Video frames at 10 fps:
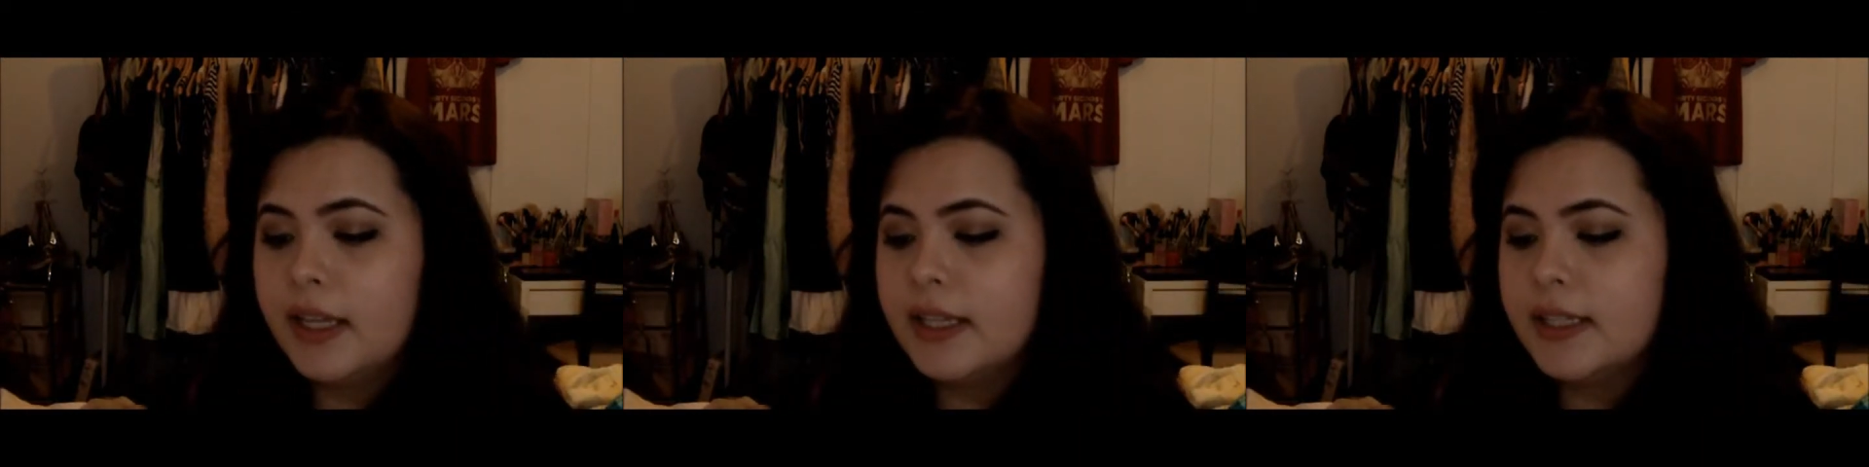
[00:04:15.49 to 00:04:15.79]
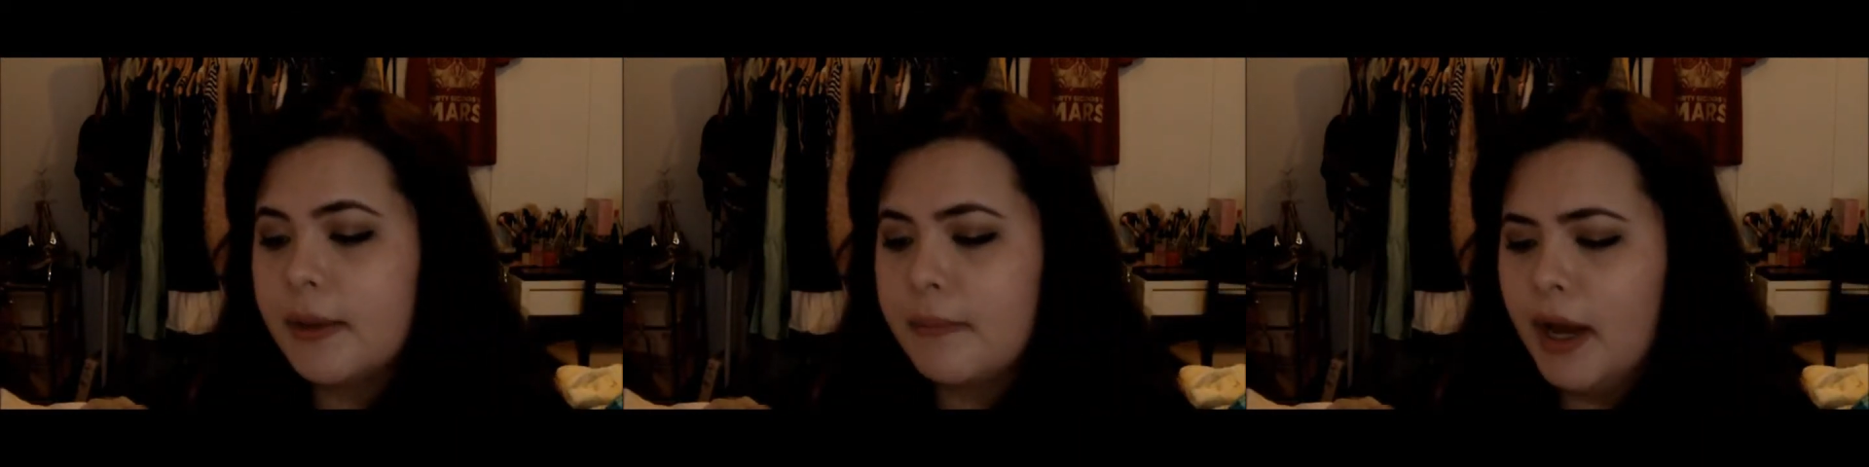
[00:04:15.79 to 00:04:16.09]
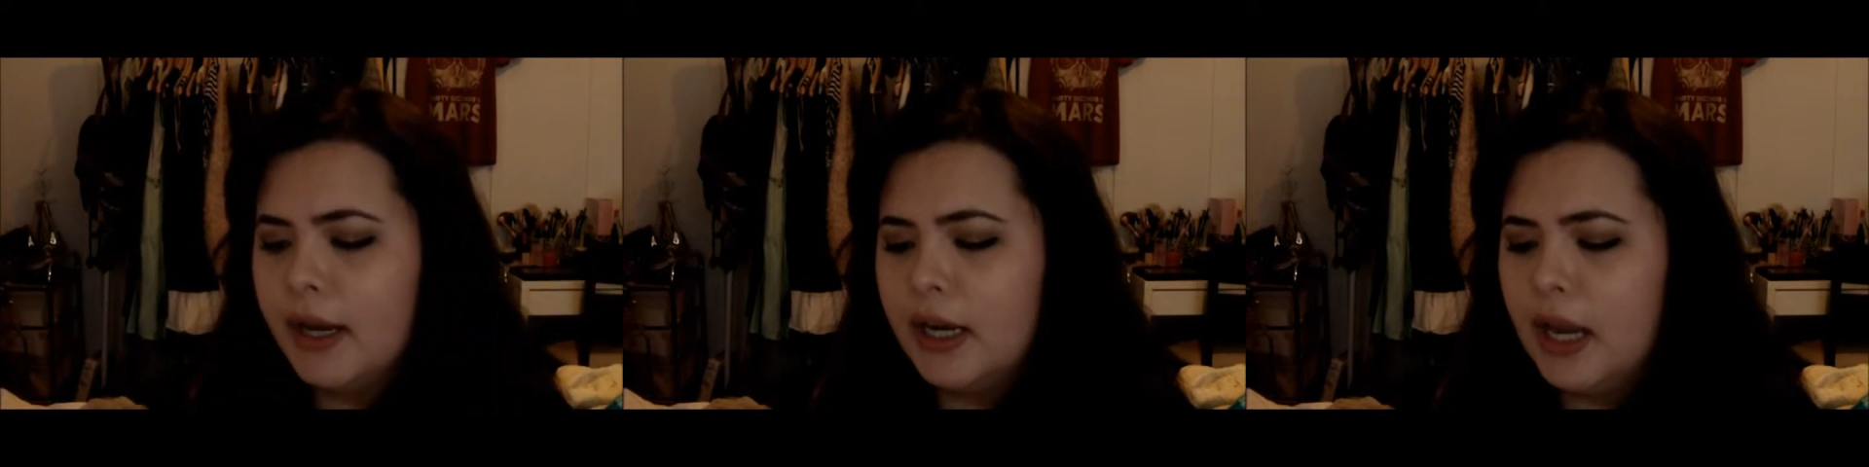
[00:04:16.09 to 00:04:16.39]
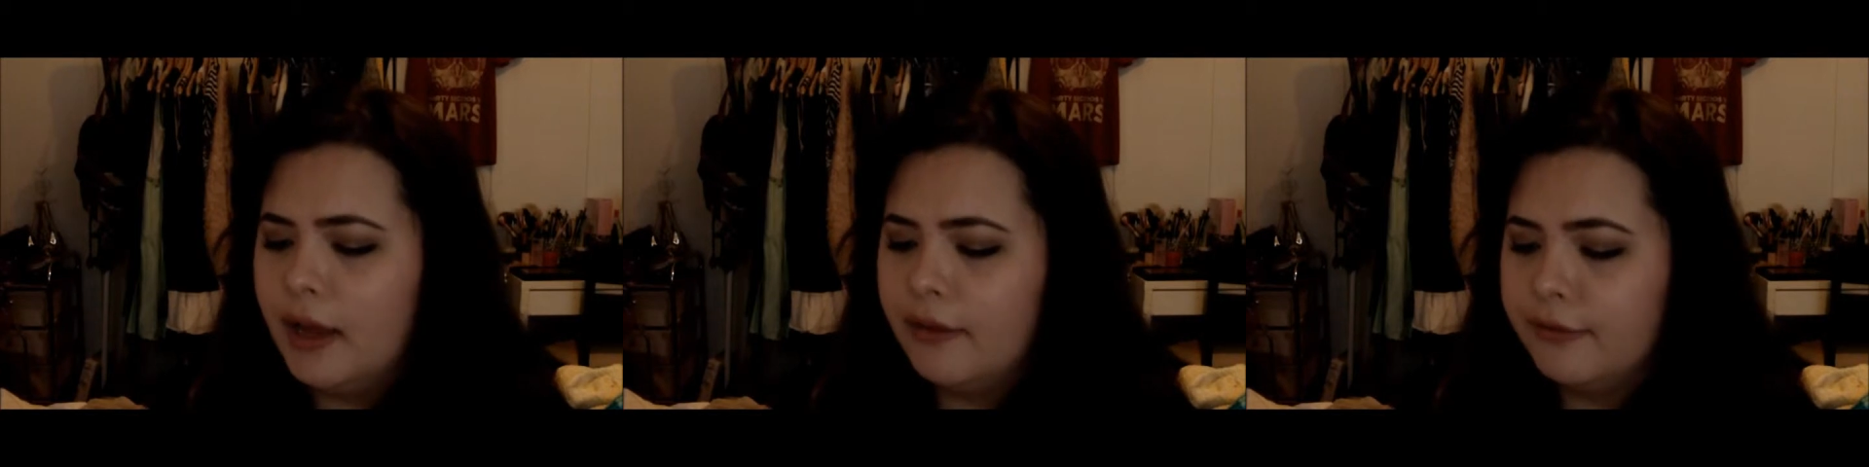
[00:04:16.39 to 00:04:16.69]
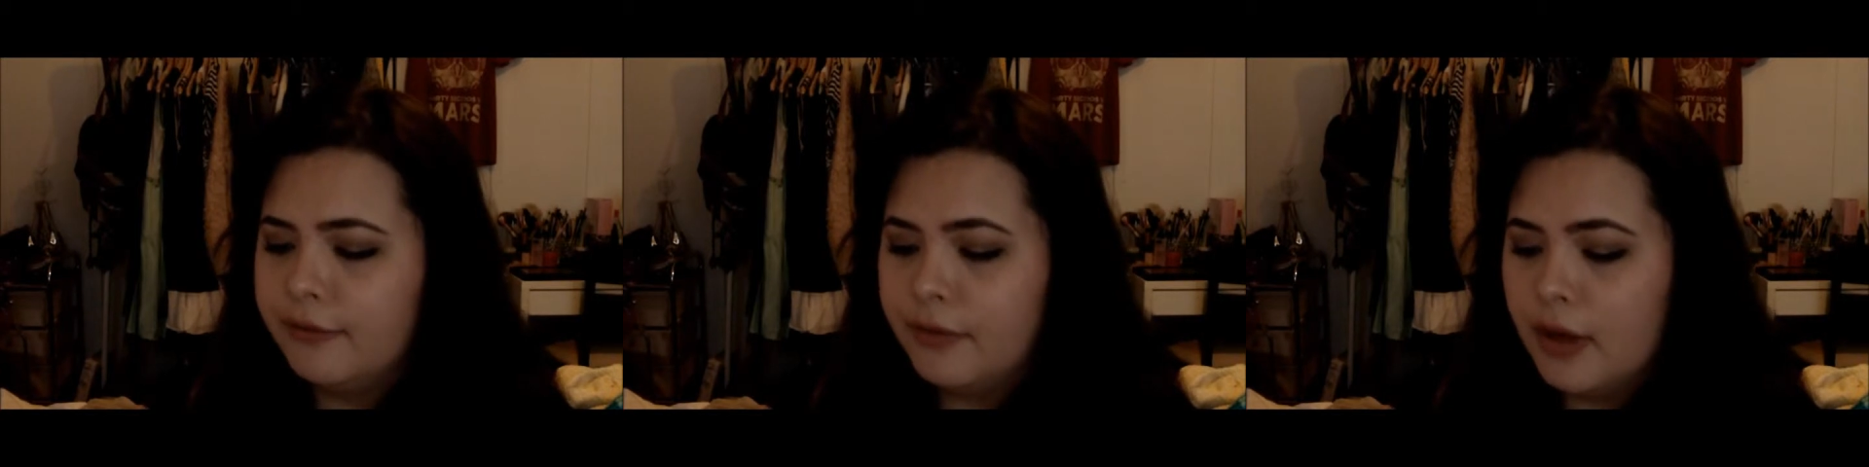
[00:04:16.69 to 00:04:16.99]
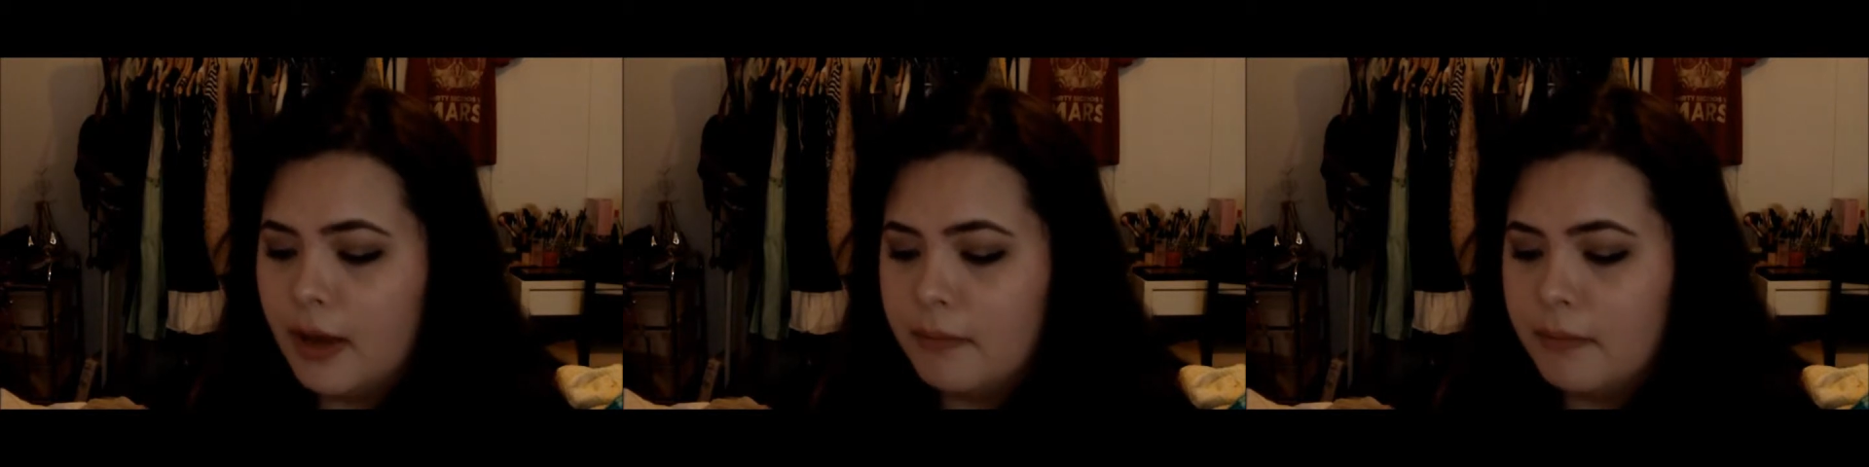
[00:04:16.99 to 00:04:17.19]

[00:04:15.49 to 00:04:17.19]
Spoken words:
It is My Life